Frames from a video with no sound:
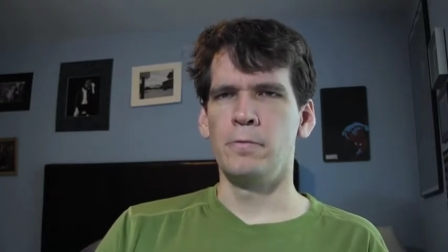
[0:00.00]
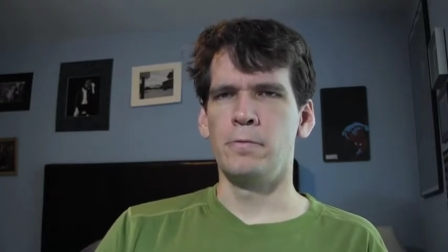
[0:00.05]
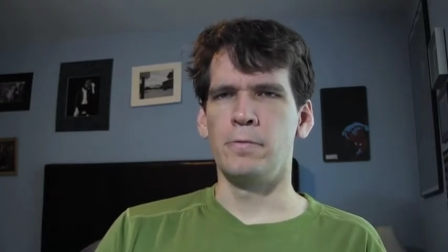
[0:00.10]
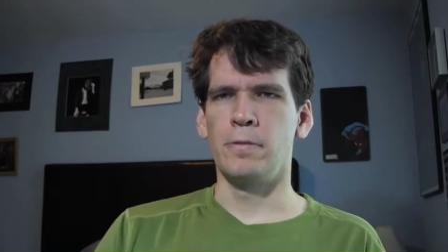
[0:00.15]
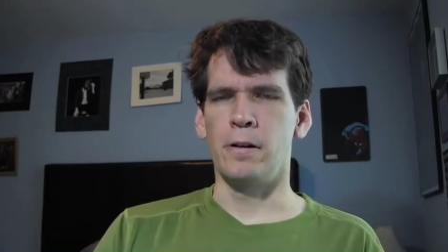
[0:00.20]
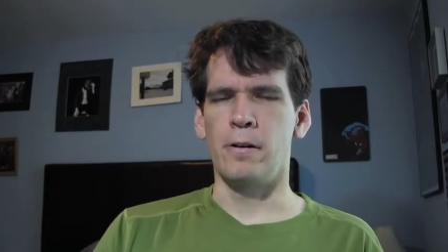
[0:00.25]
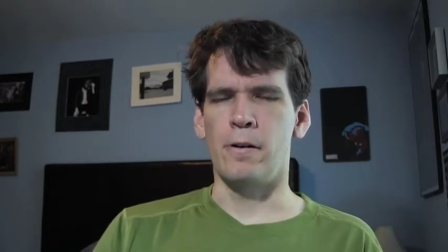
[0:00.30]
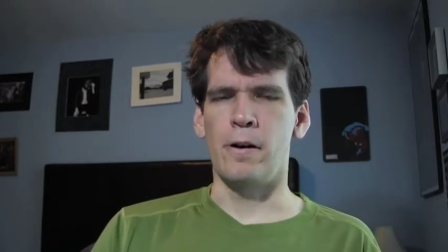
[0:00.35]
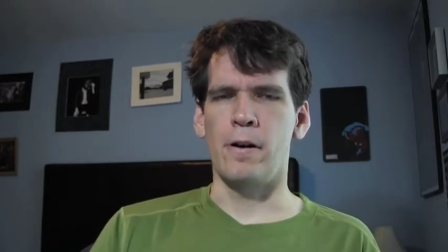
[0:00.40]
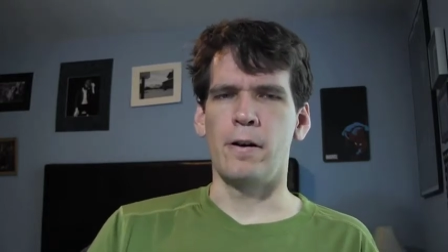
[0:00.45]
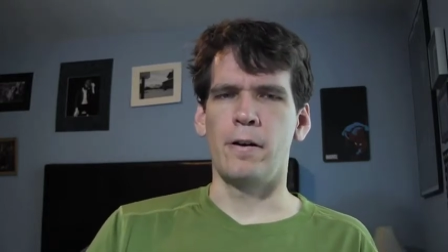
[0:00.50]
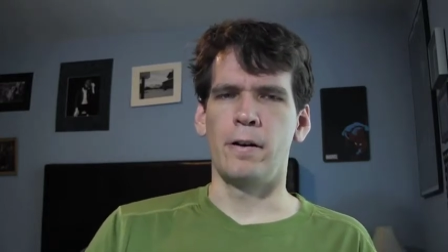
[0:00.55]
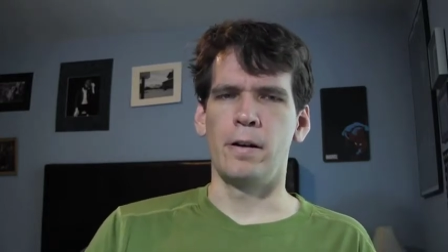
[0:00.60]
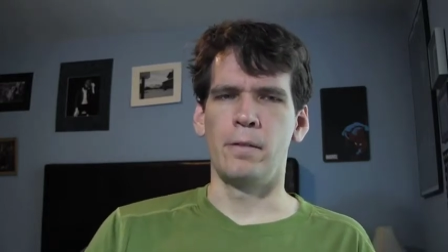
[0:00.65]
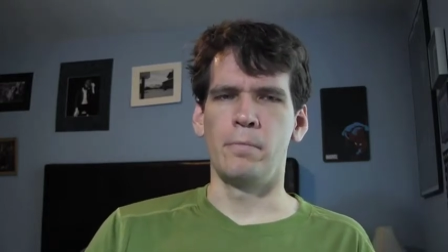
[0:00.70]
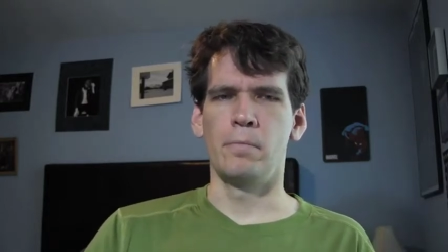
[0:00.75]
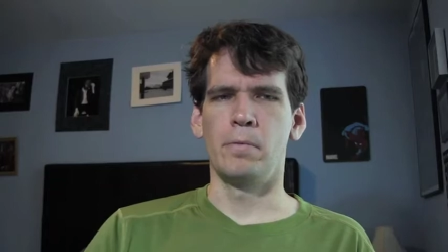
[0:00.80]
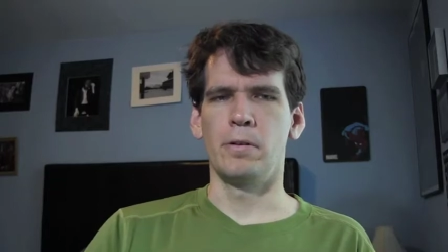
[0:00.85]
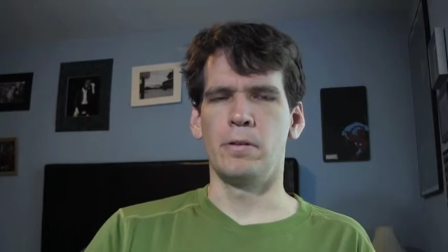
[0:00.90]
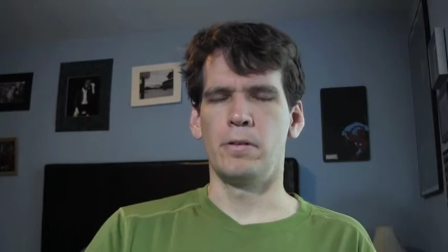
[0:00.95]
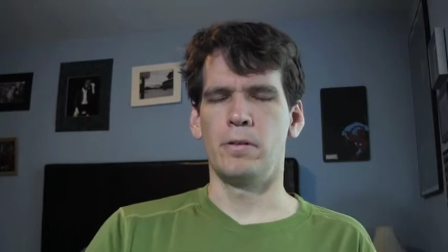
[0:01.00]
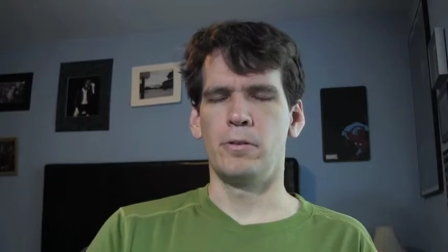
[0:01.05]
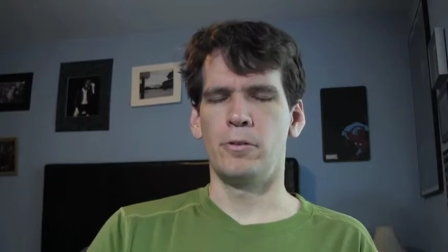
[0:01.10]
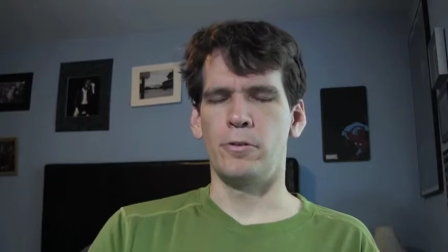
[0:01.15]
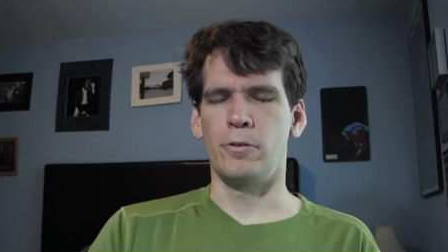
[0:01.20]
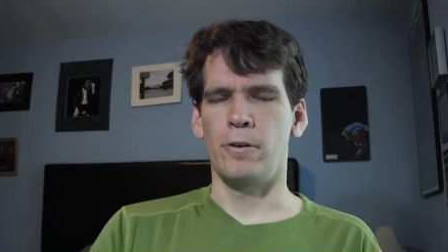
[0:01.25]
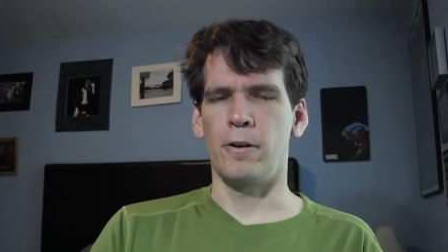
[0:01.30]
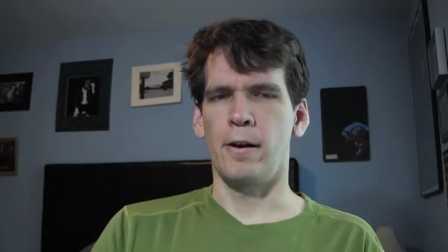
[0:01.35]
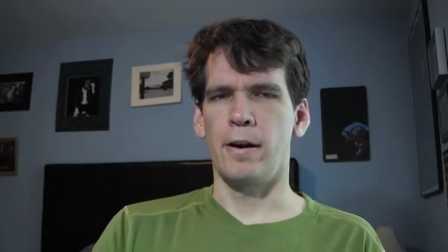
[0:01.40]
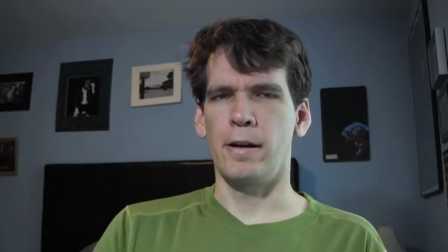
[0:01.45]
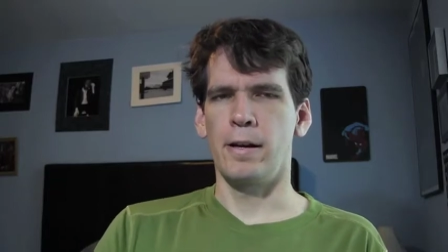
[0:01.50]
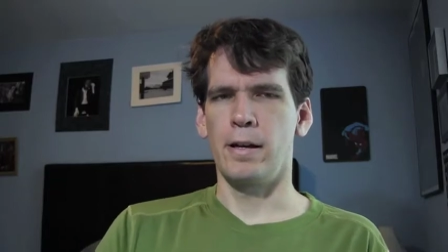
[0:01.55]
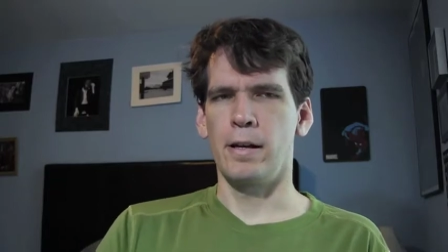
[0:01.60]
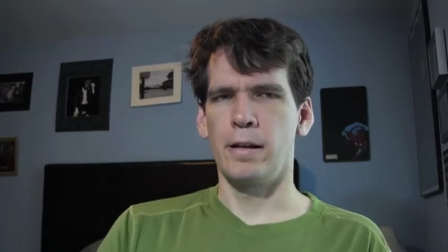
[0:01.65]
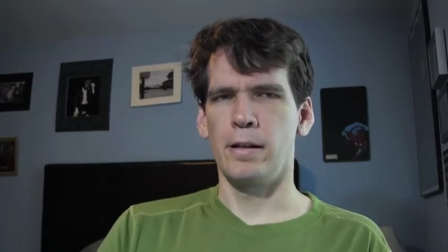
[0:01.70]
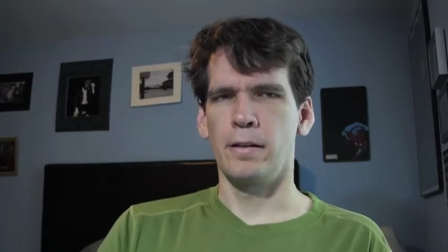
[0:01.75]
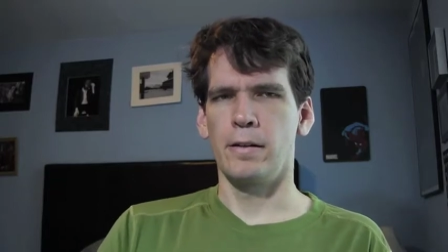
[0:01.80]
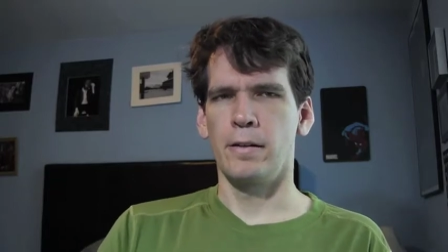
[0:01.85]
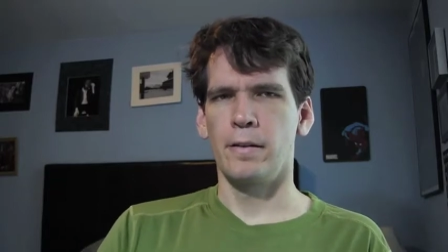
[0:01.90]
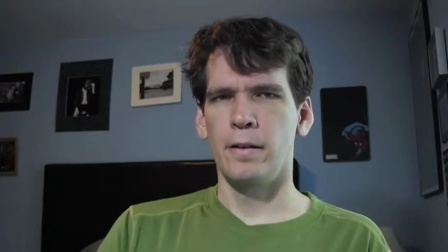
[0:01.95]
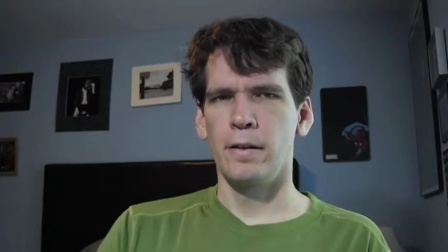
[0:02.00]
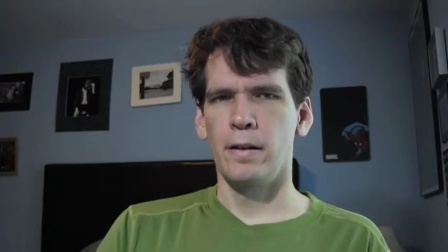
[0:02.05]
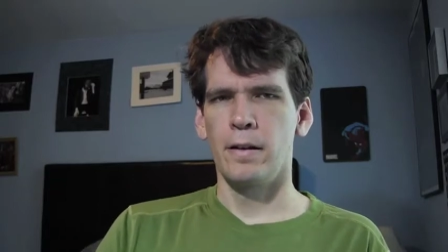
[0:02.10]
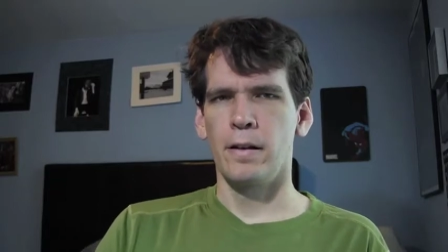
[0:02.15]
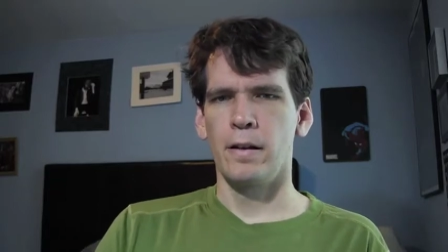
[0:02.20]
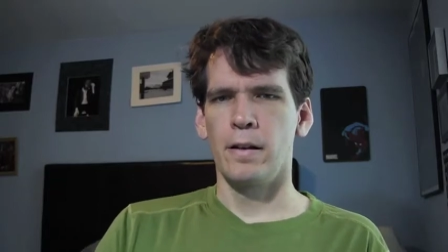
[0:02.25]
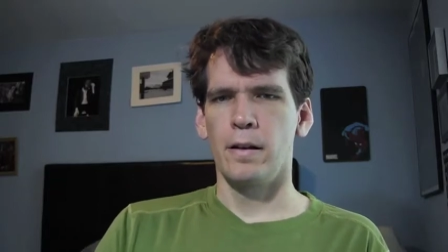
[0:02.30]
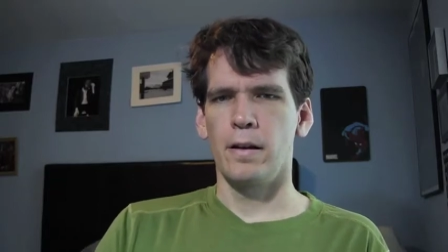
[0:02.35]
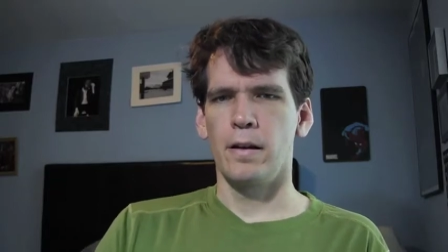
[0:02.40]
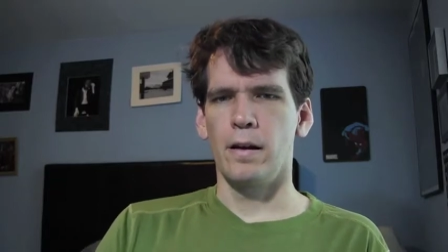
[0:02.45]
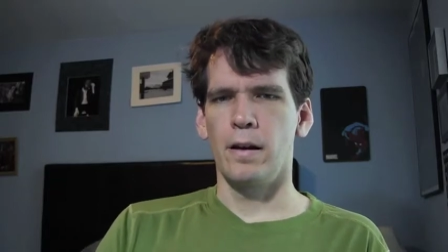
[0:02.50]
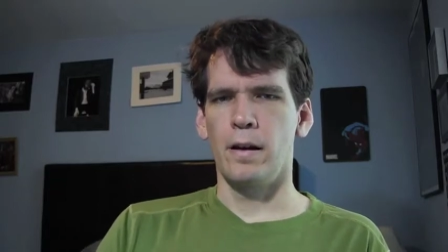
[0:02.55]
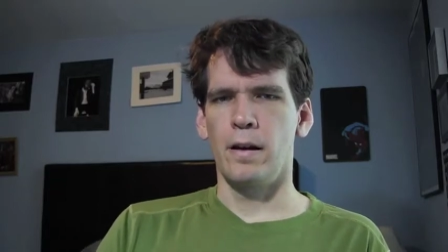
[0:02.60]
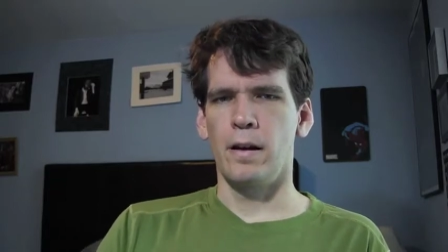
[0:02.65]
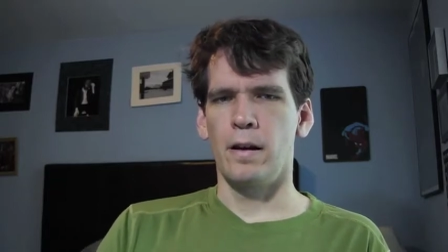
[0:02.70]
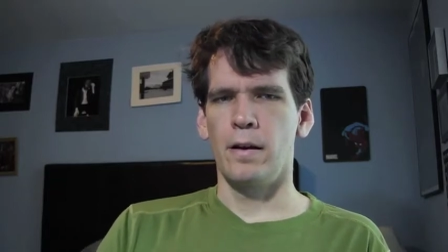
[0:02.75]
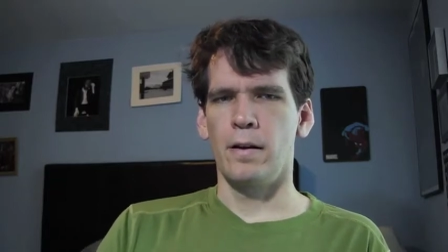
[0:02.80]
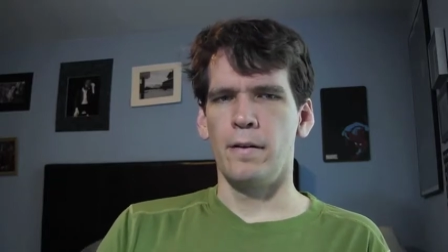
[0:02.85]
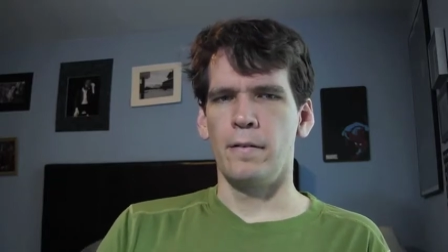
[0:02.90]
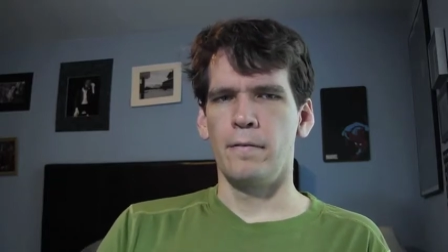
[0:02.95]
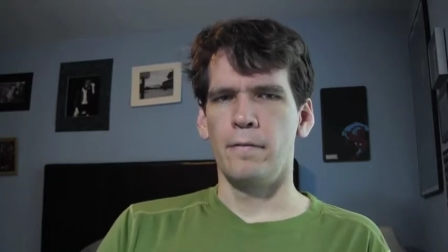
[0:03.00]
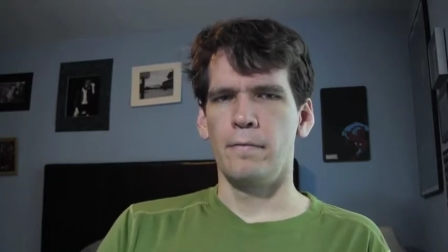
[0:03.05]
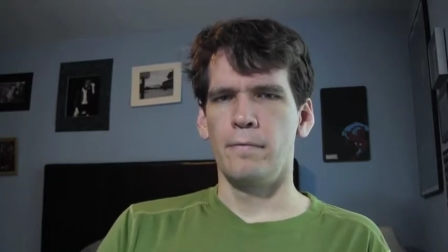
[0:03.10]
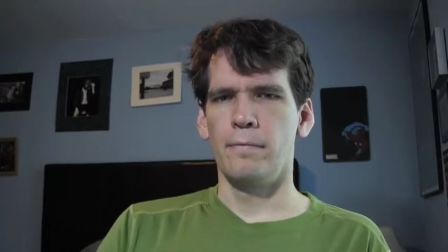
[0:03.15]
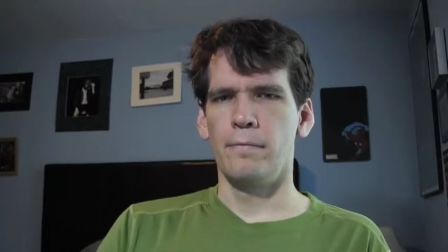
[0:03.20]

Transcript: far in portraying uh,